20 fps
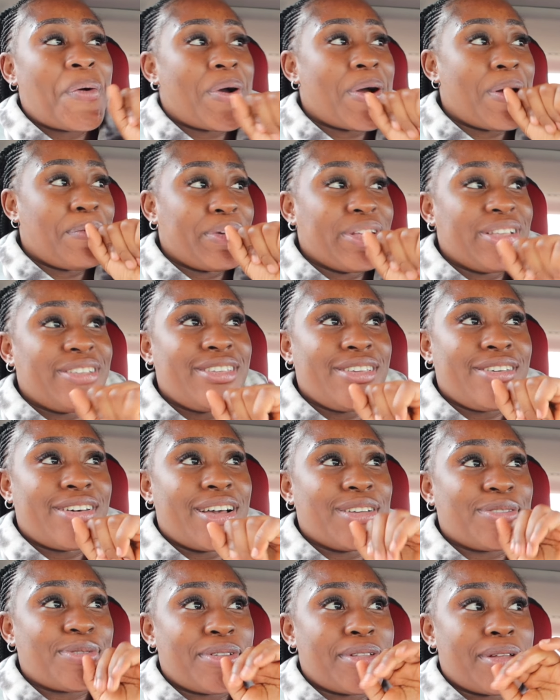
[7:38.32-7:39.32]
I'm going to see you
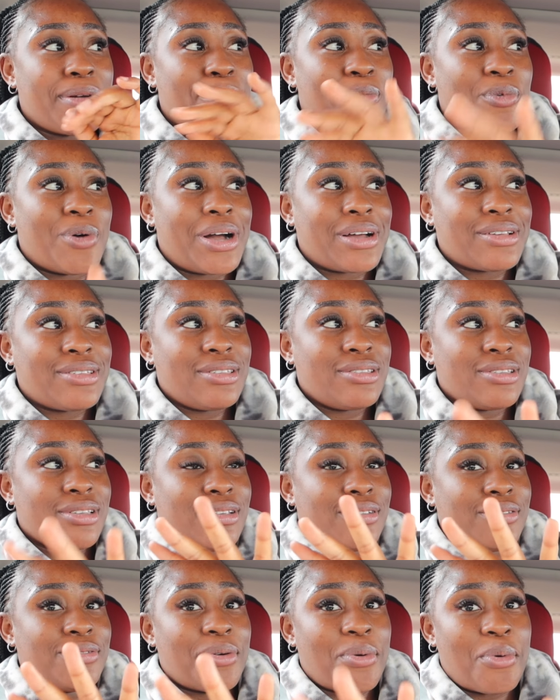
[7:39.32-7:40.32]
guys when I'm
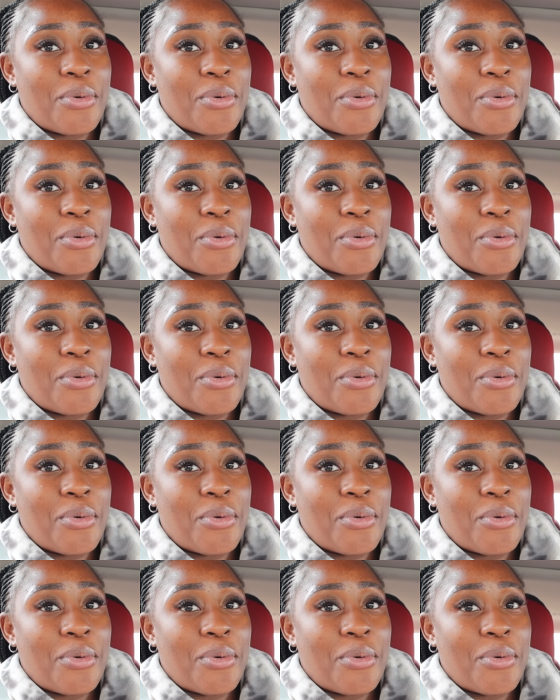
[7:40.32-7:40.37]
waxing